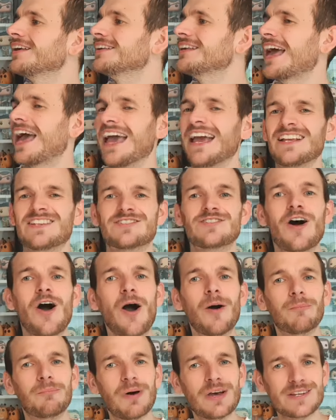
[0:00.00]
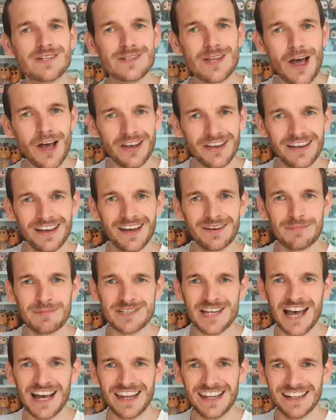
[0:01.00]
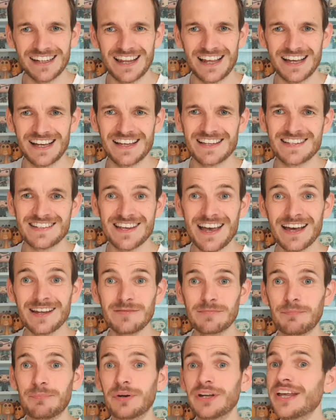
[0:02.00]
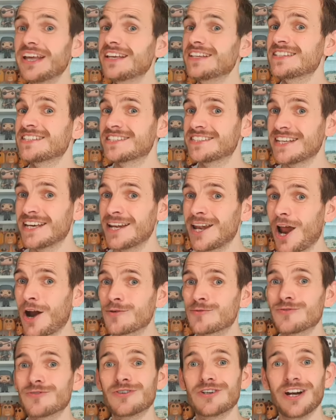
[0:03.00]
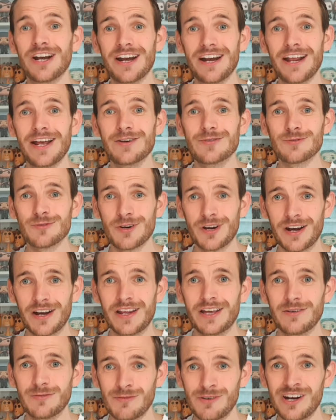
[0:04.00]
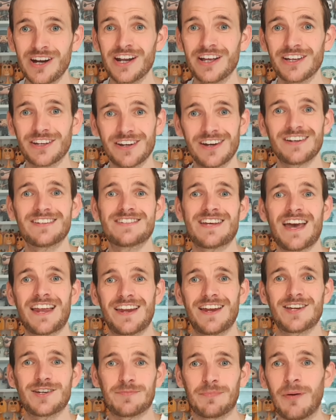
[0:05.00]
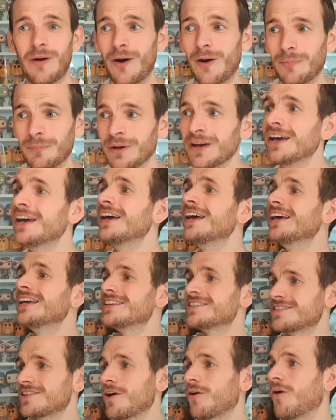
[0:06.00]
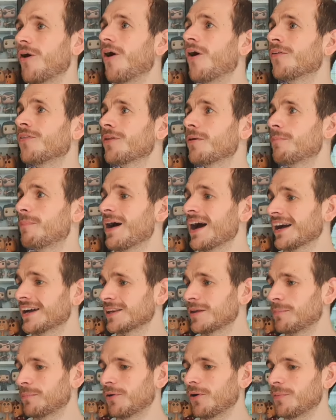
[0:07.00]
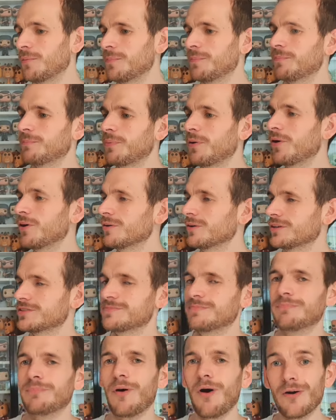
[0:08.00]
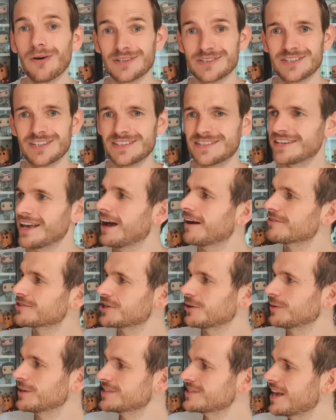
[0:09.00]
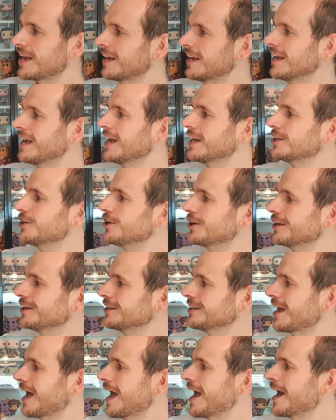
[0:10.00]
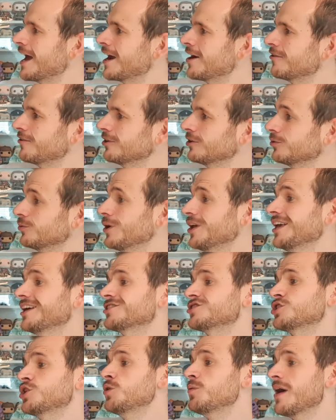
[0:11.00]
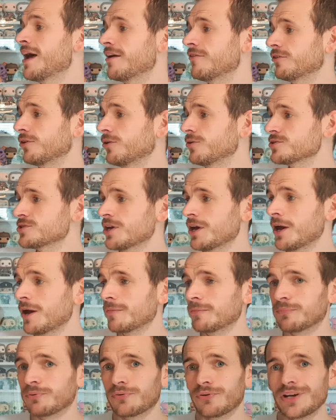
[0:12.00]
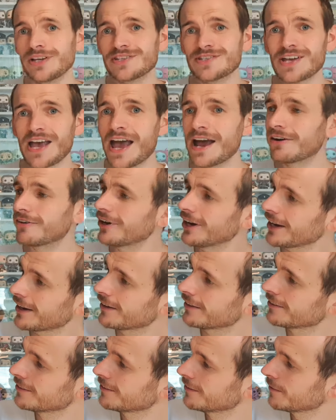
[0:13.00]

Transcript: yeah, it's not a Buzz Lightyear metallic, like I said, but it's still a really, really, really good ten inch pop. So, on the back of the pop box, box itself, shall we say, you can get Ariel, well, you get two Ariels, Prince Eric,